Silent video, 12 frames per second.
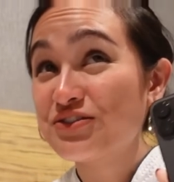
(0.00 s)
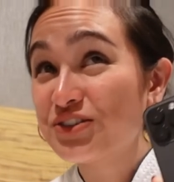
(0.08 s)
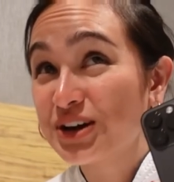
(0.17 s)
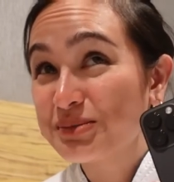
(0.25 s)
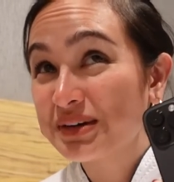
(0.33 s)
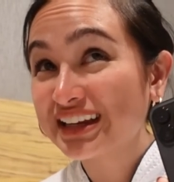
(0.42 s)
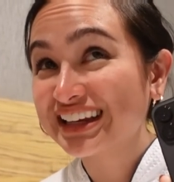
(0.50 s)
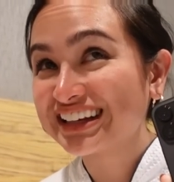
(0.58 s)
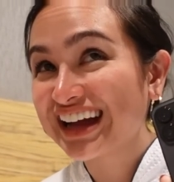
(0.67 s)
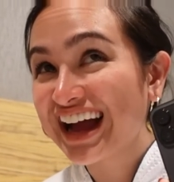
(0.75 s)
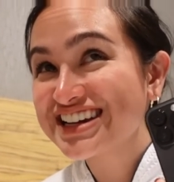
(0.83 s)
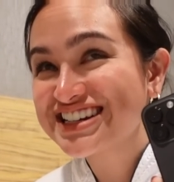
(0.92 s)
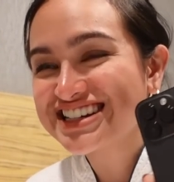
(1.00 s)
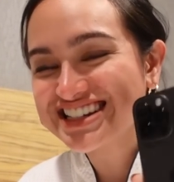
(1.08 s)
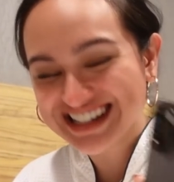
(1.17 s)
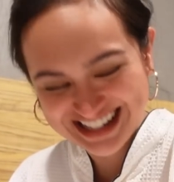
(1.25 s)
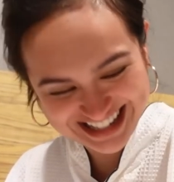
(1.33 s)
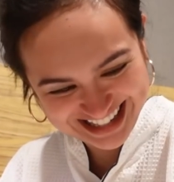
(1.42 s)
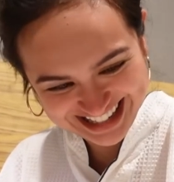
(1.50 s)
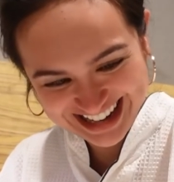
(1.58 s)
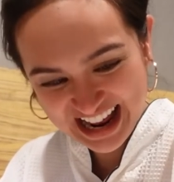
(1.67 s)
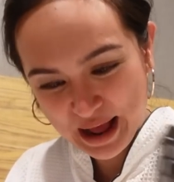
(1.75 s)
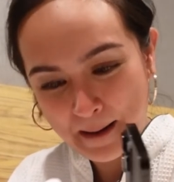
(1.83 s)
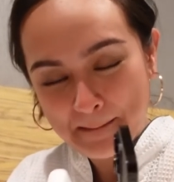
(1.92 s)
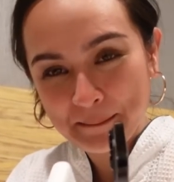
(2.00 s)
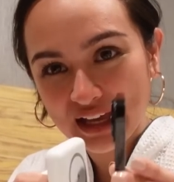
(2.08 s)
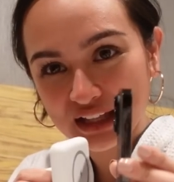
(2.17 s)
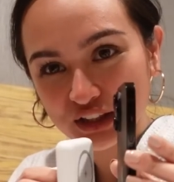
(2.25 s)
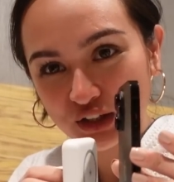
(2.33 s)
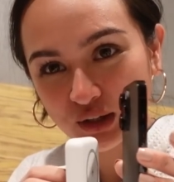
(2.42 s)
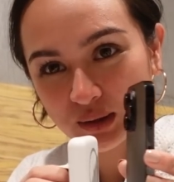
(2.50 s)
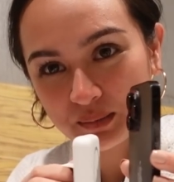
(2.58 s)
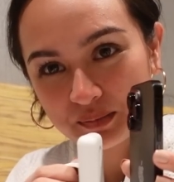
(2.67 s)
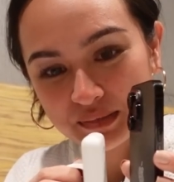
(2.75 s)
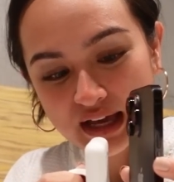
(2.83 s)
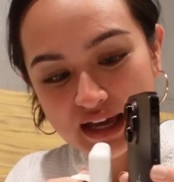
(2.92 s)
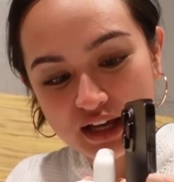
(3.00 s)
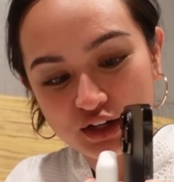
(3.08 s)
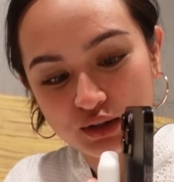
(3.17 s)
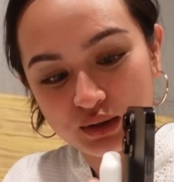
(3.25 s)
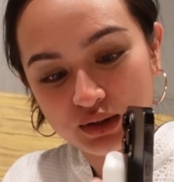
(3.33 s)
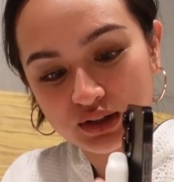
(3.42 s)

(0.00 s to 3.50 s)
Fully paid in cash. Ito. Ayan o,